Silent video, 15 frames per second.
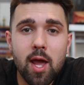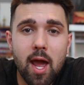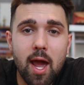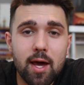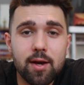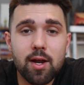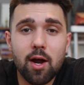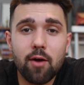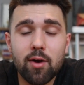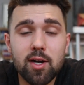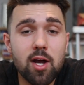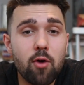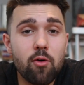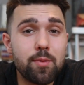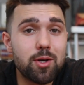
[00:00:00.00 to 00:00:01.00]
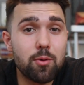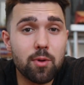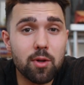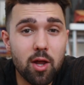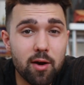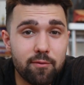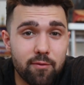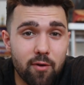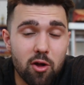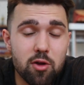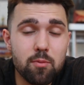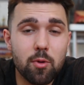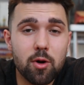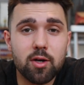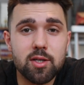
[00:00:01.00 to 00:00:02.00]
And right now we've been doing a lot of
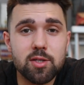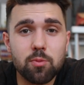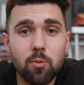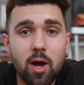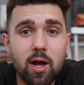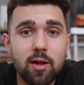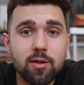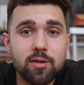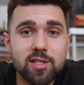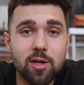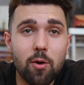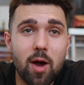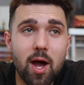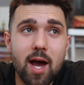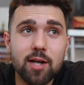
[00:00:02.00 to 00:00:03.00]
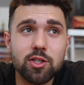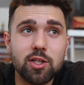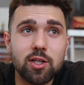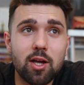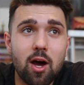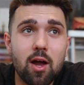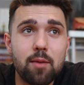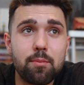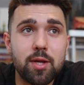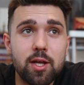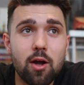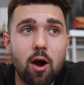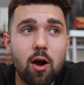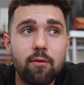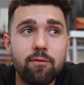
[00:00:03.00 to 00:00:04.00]
volume work as well. So I actually got a
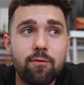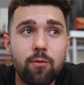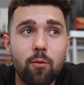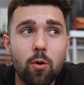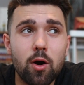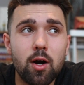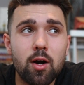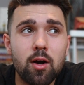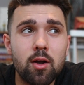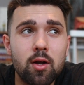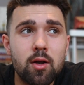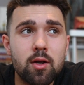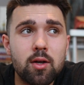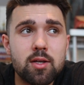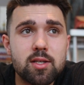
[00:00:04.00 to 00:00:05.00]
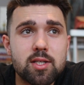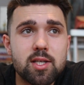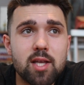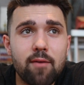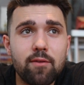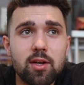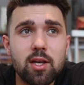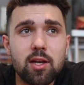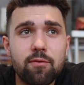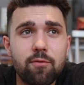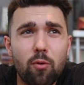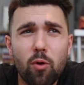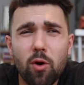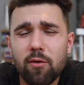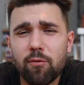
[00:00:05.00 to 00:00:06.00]
PR of
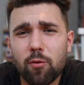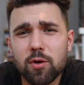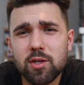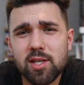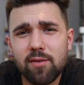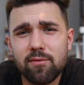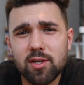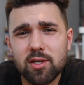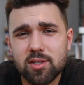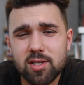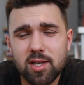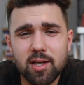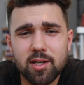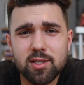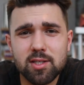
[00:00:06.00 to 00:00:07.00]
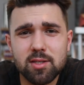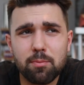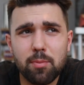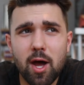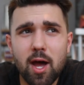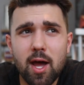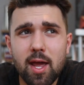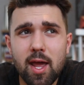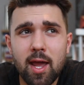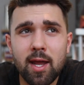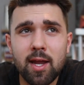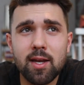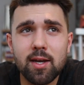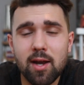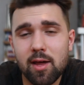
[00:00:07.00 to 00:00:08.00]
474 or 476 by
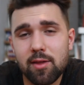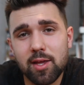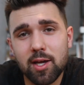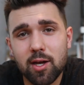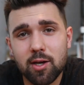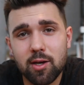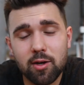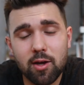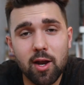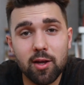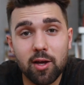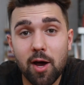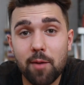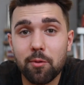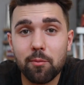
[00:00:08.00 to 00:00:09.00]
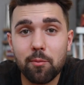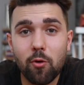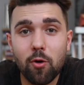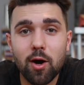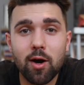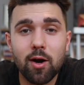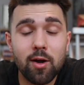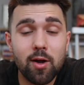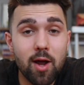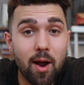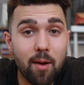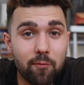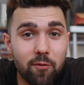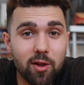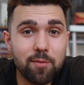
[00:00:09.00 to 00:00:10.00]
8, and I think I could have got a couple more.
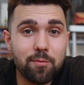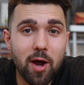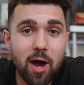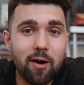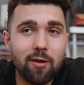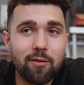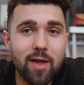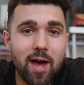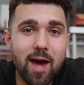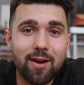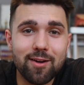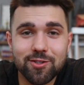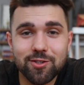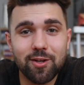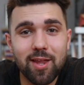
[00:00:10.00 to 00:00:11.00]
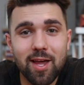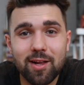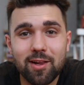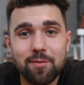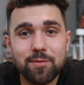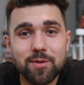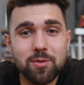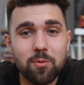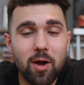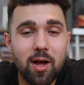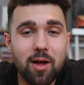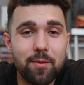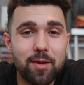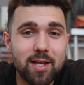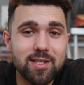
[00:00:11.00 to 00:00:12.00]
I'm really proud on that. I'll show you that clip as
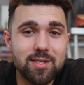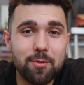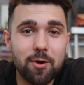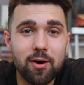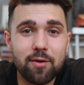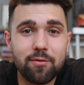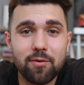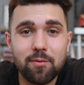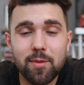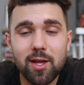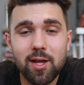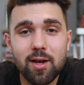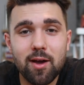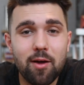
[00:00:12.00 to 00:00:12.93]
well, but that's about it for me.